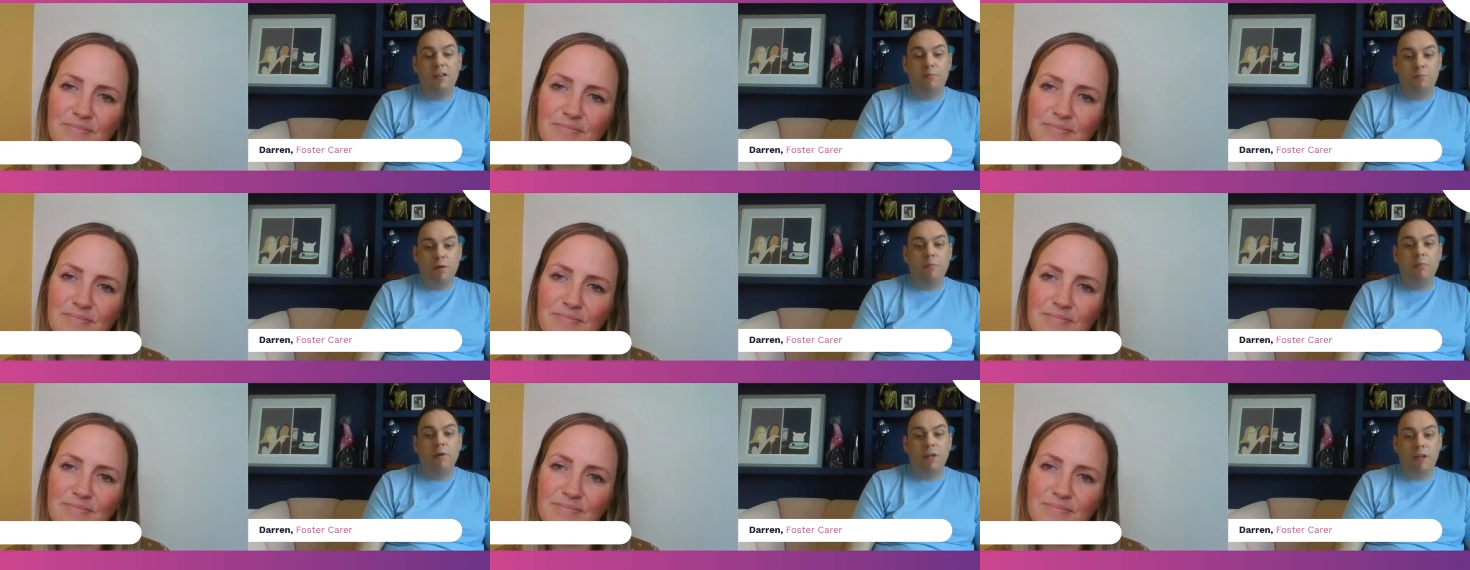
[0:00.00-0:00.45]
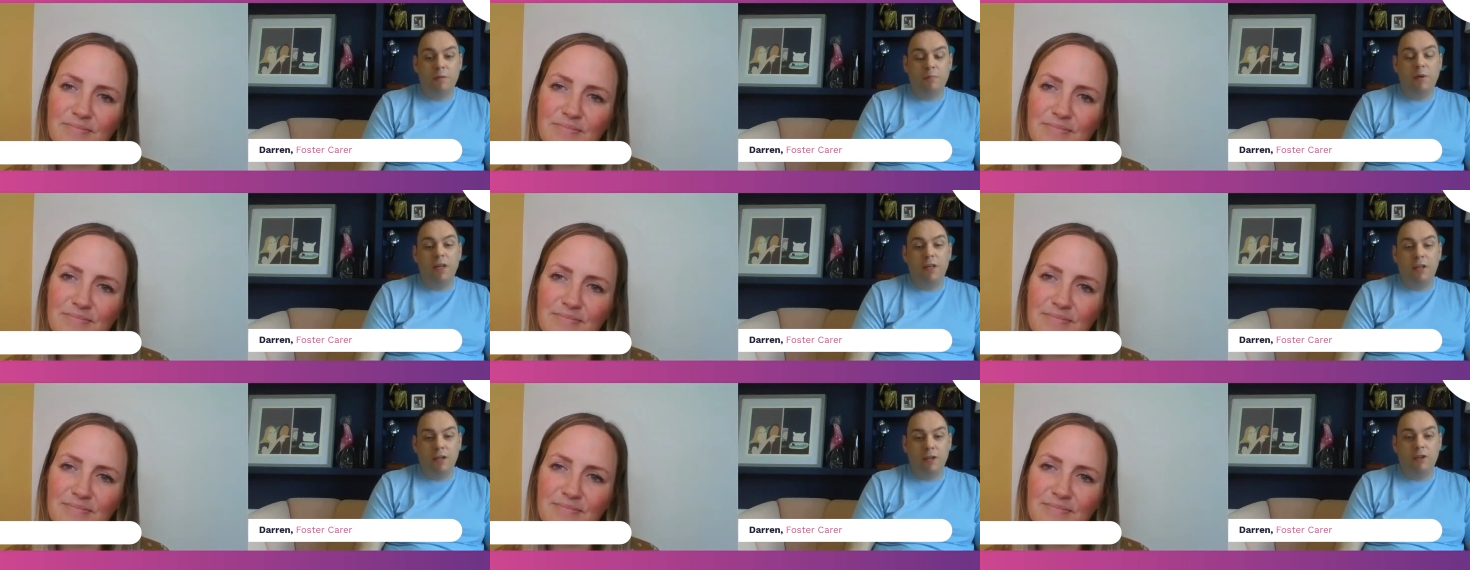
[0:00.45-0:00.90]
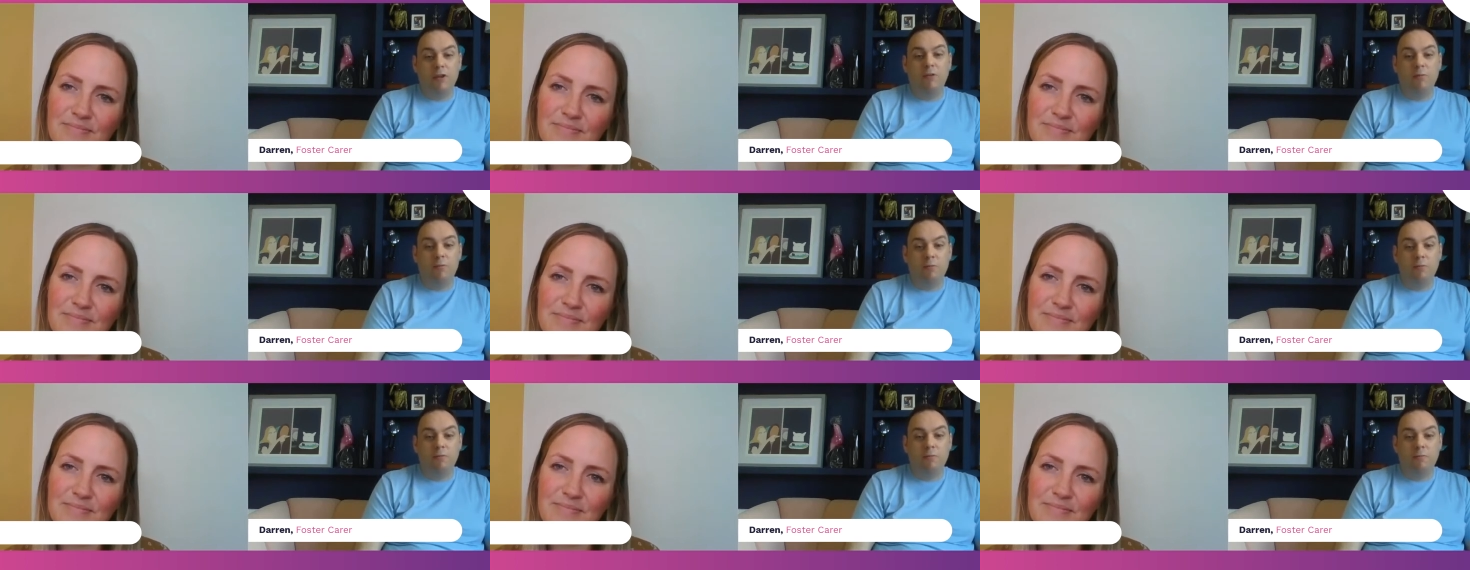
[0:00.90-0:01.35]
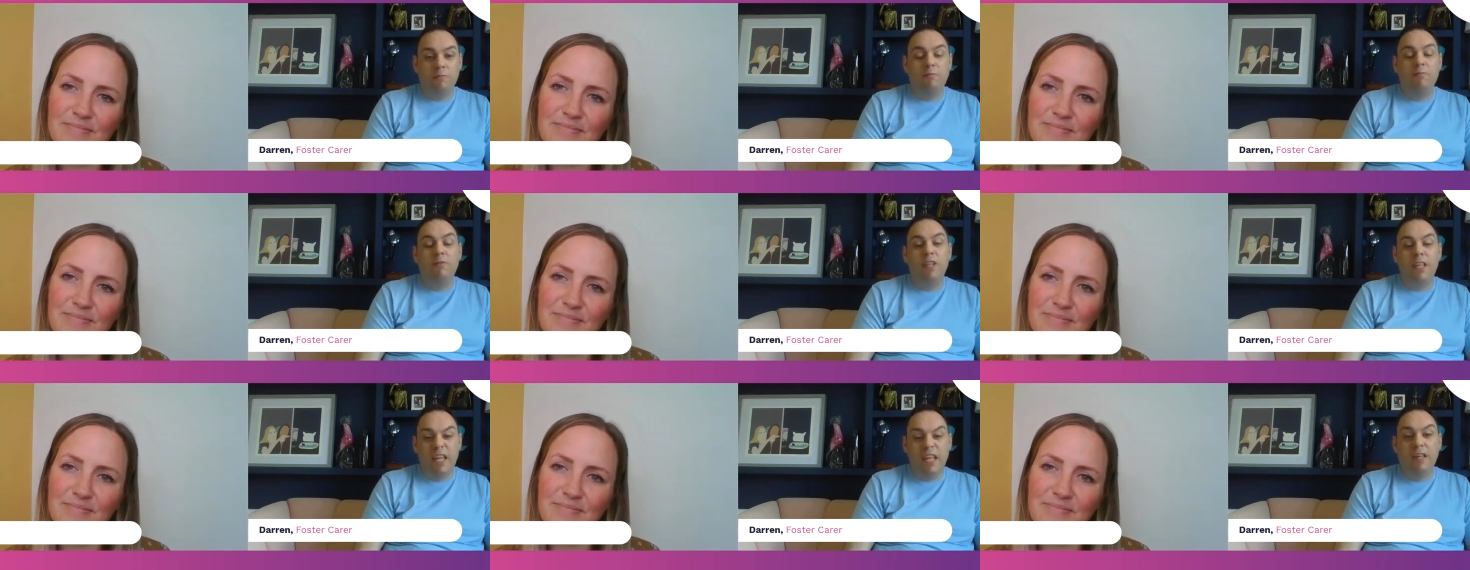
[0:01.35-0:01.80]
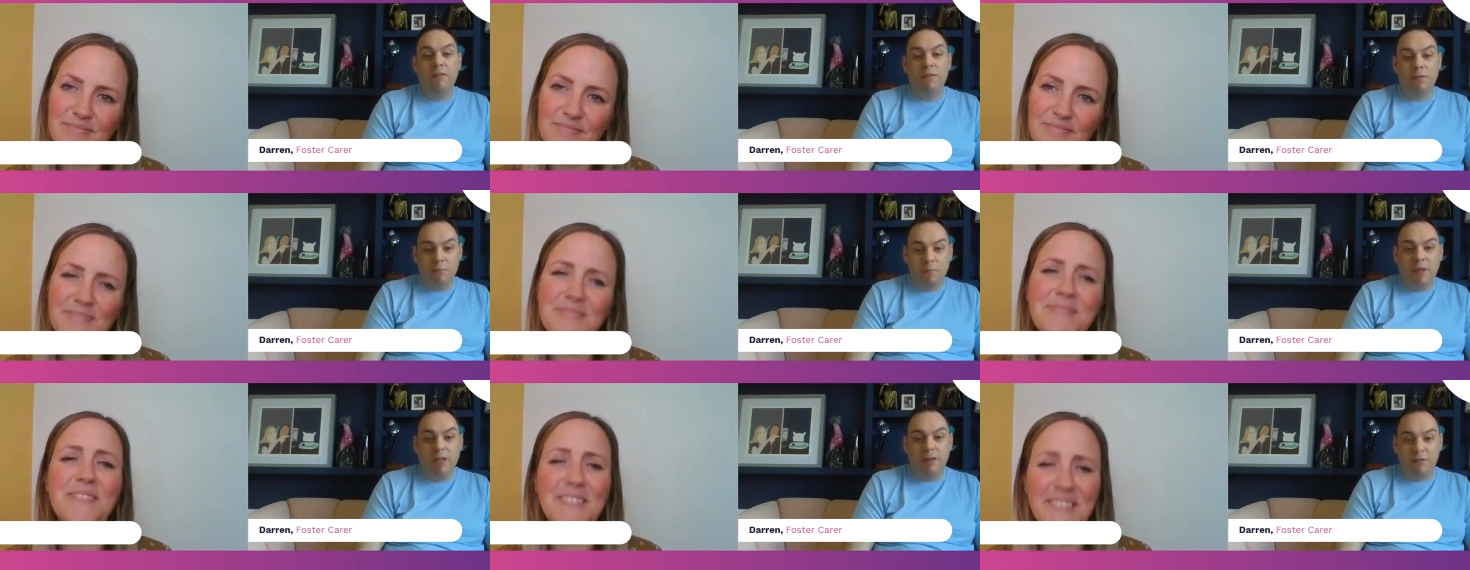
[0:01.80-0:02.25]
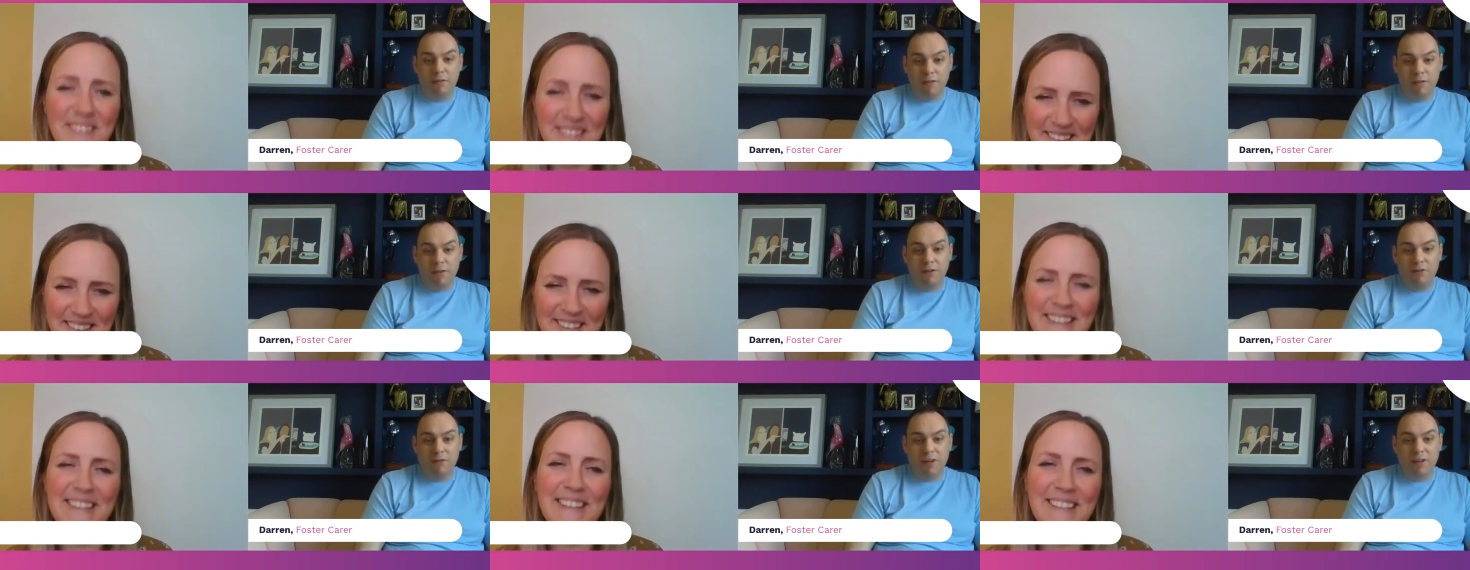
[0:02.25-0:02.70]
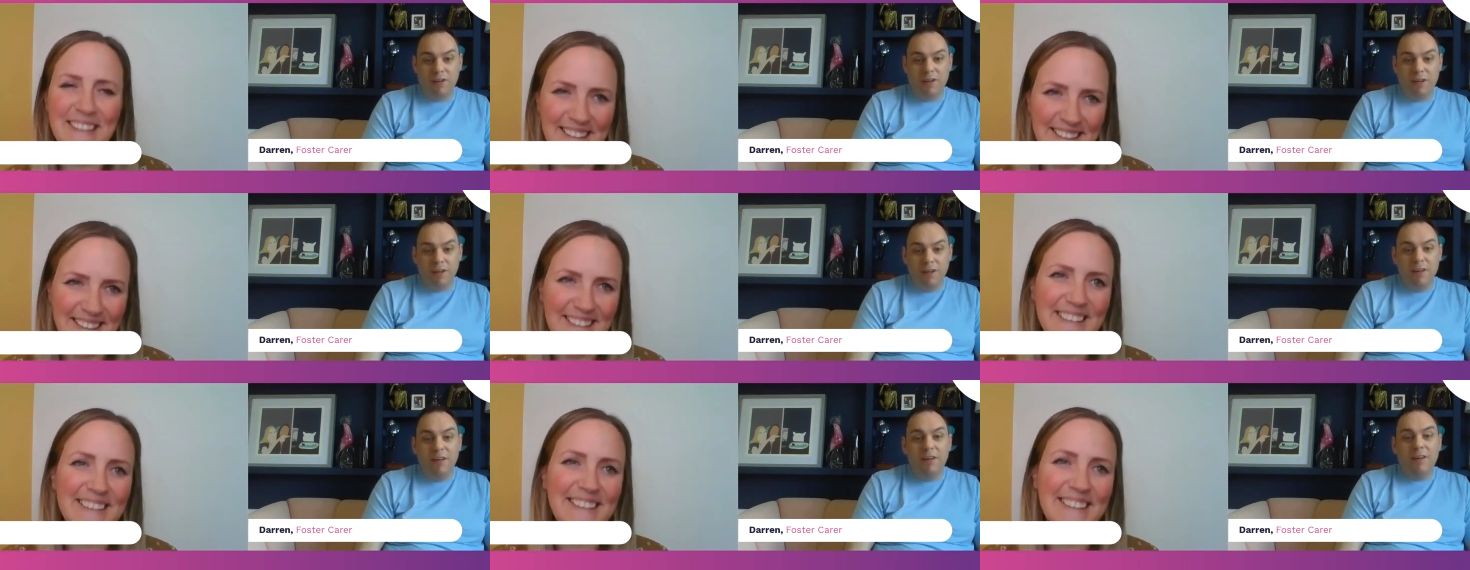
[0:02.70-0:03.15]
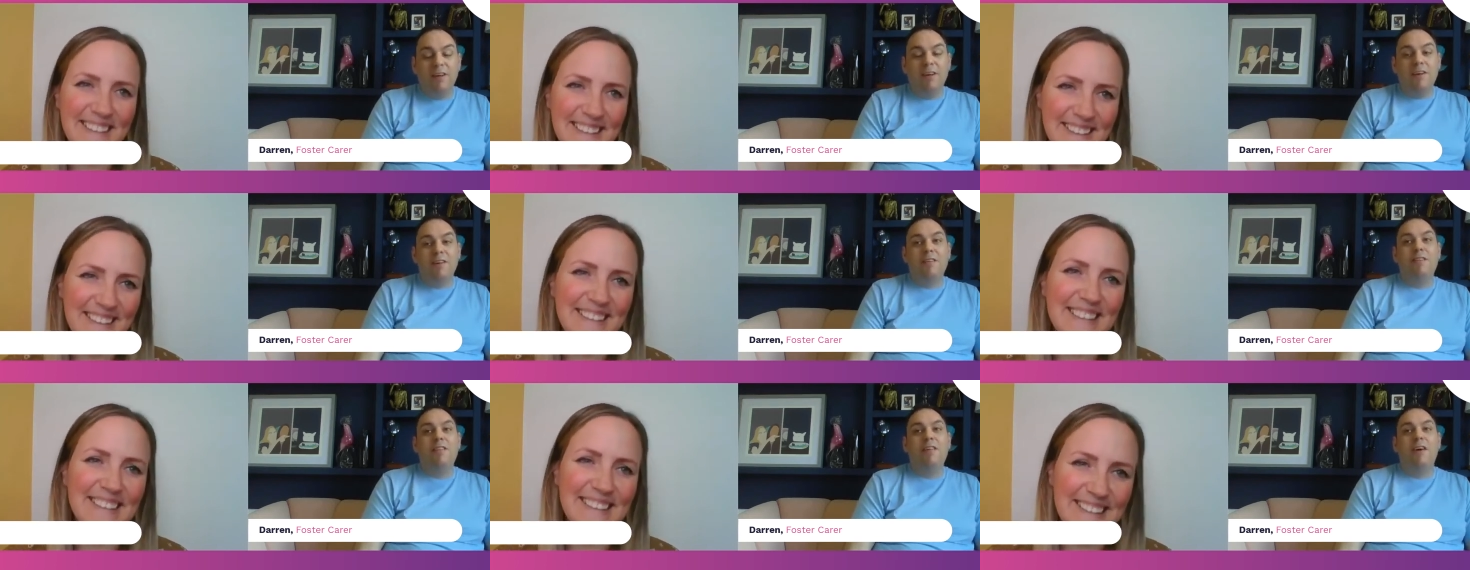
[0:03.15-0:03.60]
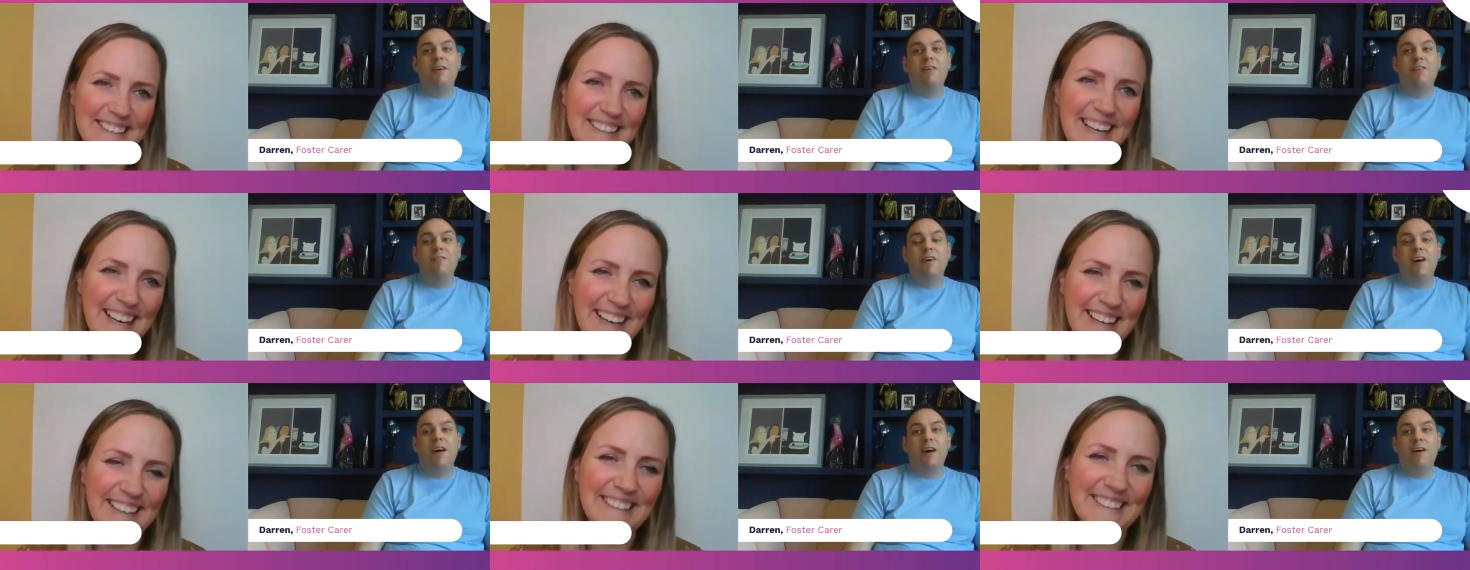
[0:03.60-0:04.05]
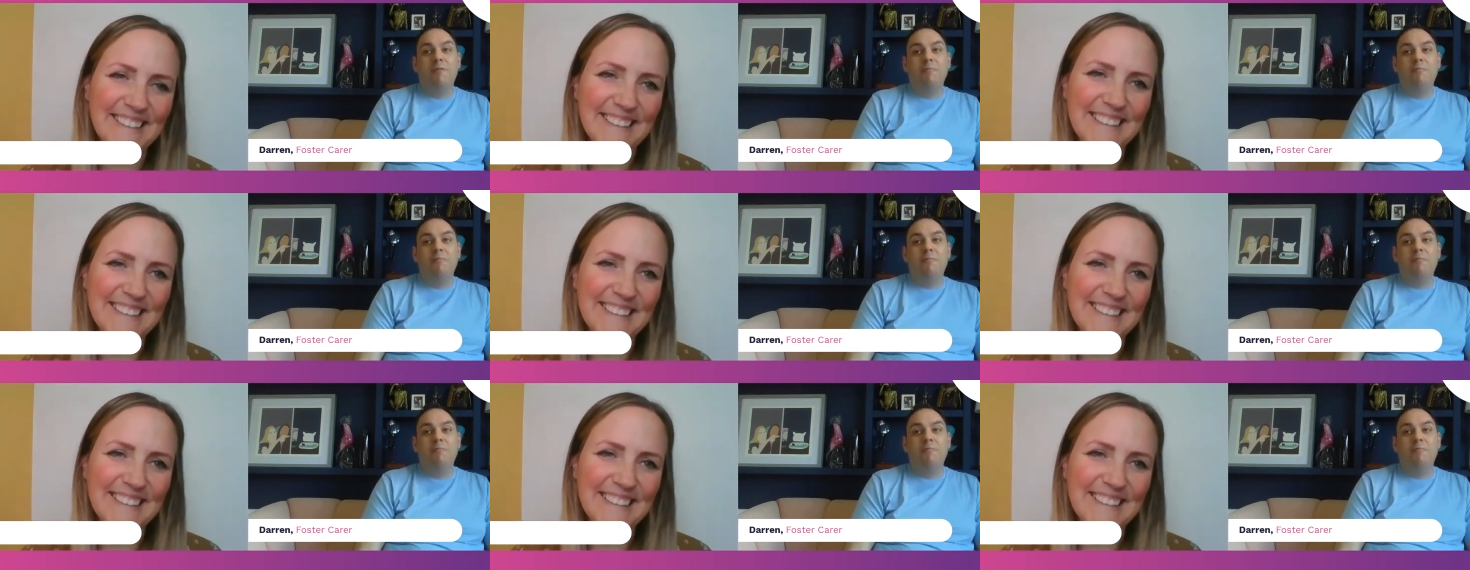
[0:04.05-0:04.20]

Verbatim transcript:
Speaker 1: is probably the bit that you need to be considering. So, yeah.